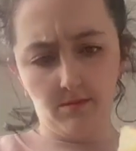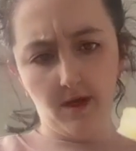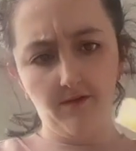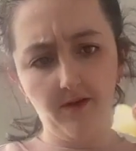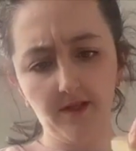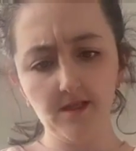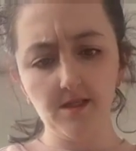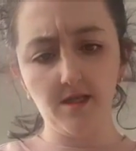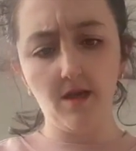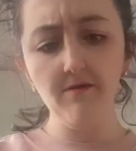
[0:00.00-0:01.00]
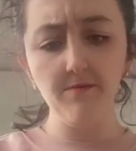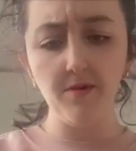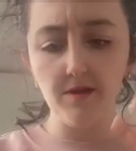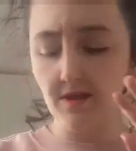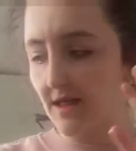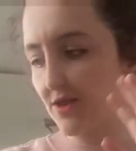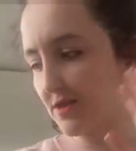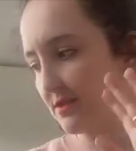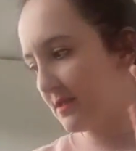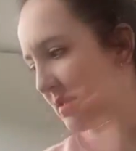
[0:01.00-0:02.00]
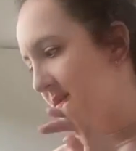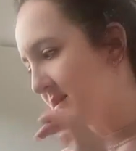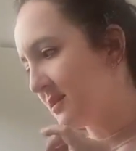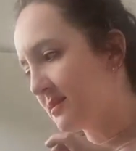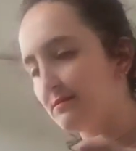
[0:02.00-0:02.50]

I think this is enough, but I just let it